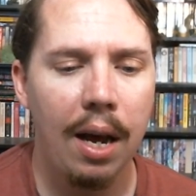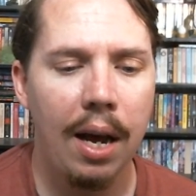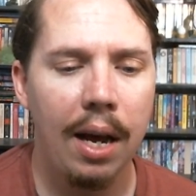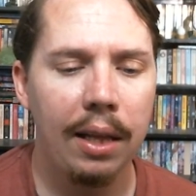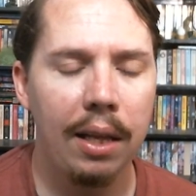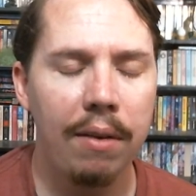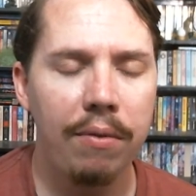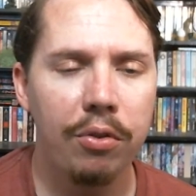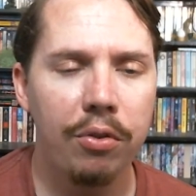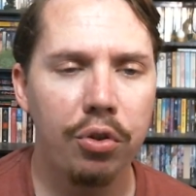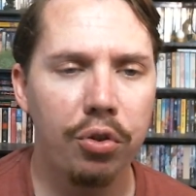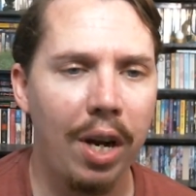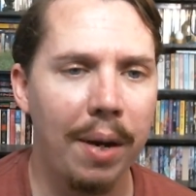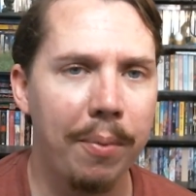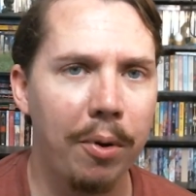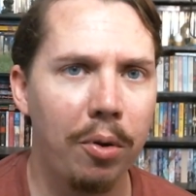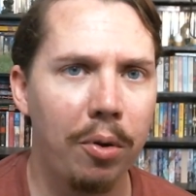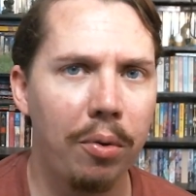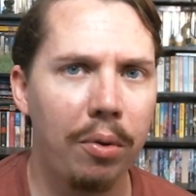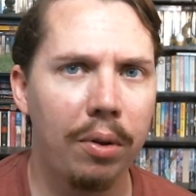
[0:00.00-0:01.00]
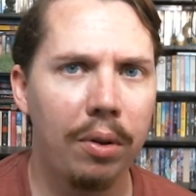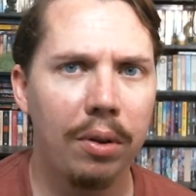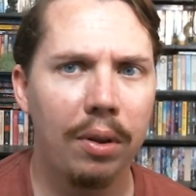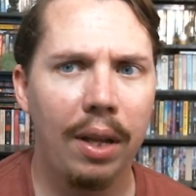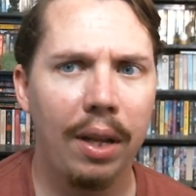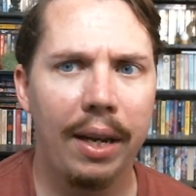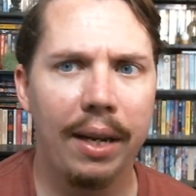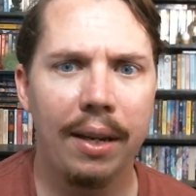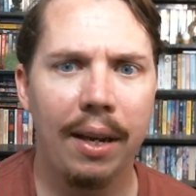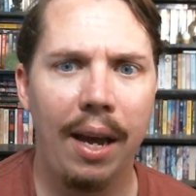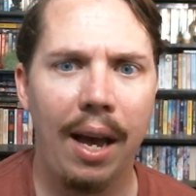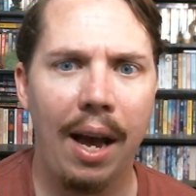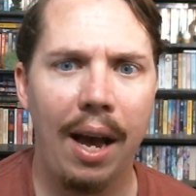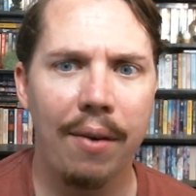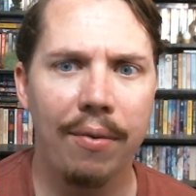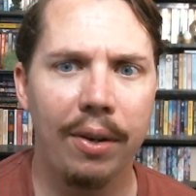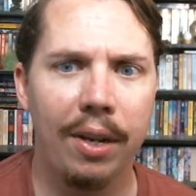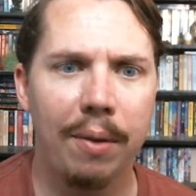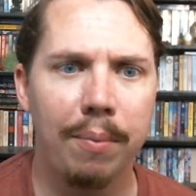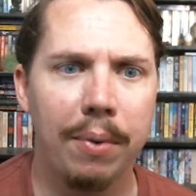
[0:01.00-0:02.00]
I love tribal, like,
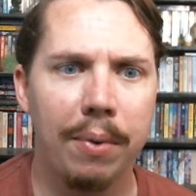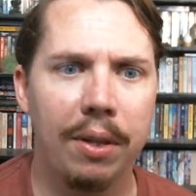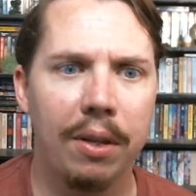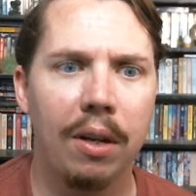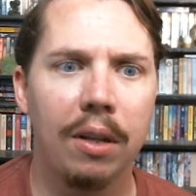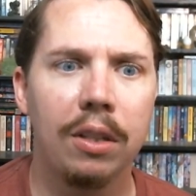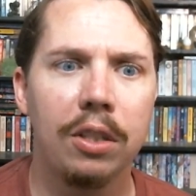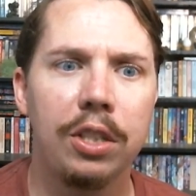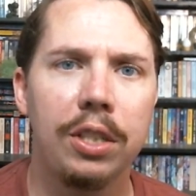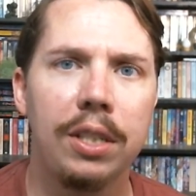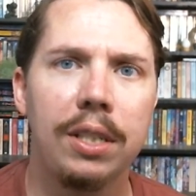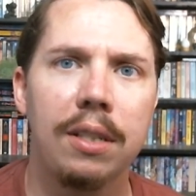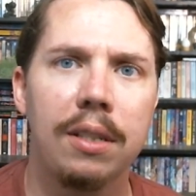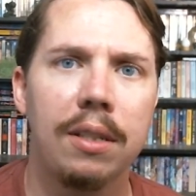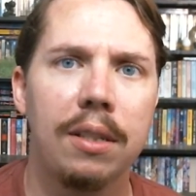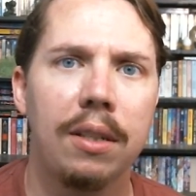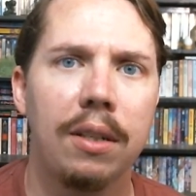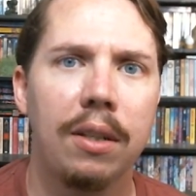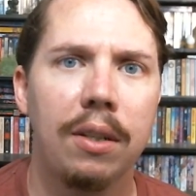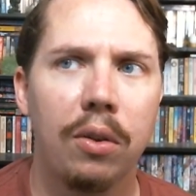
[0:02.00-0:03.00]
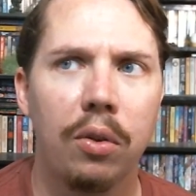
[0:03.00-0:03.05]
African mythologies.